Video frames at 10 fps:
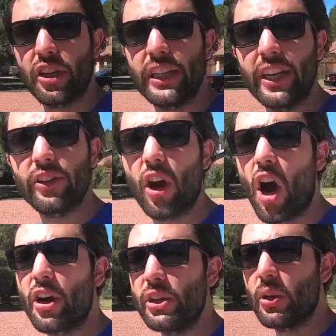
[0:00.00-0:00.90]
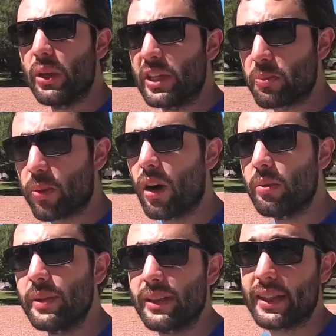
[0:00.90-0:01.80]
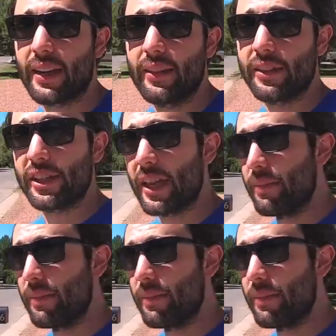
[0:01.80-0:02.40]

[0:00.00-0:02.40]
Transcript: you can hear, the audio is probably exactly the same,